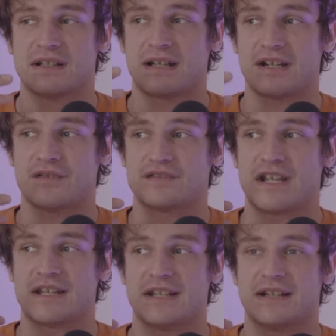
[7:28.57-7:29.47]
kind of
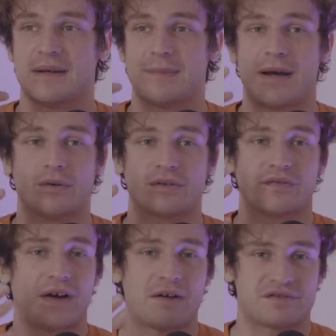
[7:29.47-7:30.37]
taking about
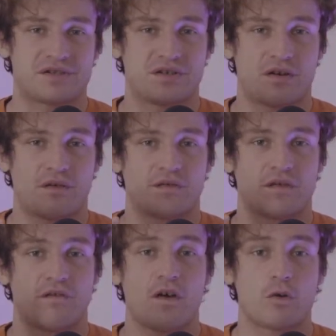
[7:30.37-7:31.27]
1,000 of
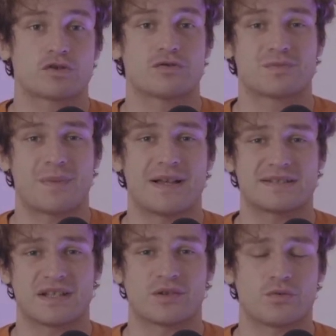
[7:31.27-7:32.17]
photos per
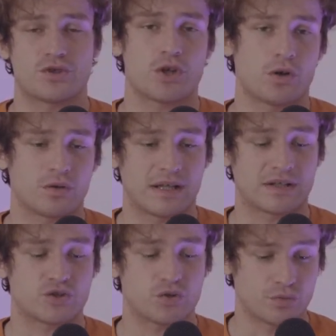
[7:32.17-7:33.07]
single shot, like
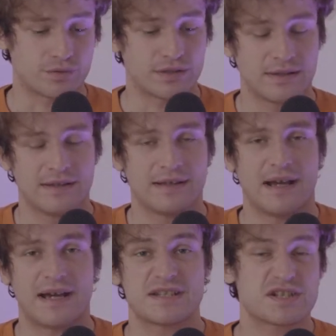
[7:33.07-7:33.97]
shoot.
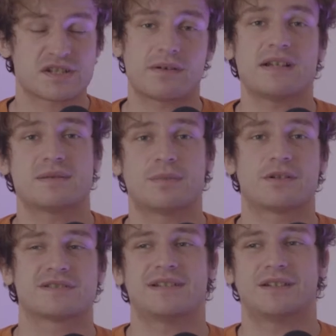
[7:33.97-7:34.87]
And it's just crazy,
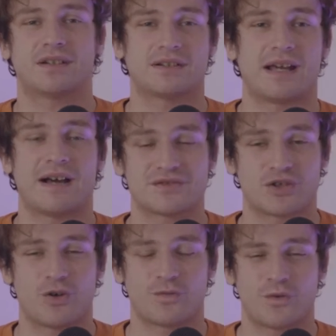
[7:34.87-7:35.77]
because then they have to
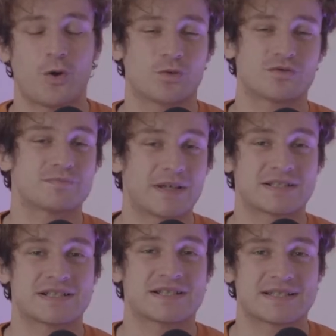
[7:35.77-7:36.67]
go through all those
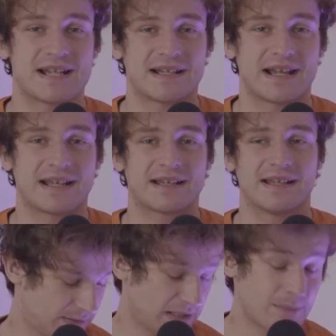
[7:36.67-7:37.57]
pictures, and like
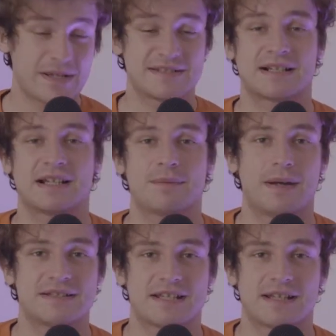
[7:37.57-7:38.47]
they're basically
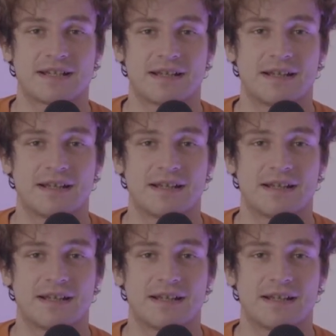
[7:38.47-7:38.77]
betting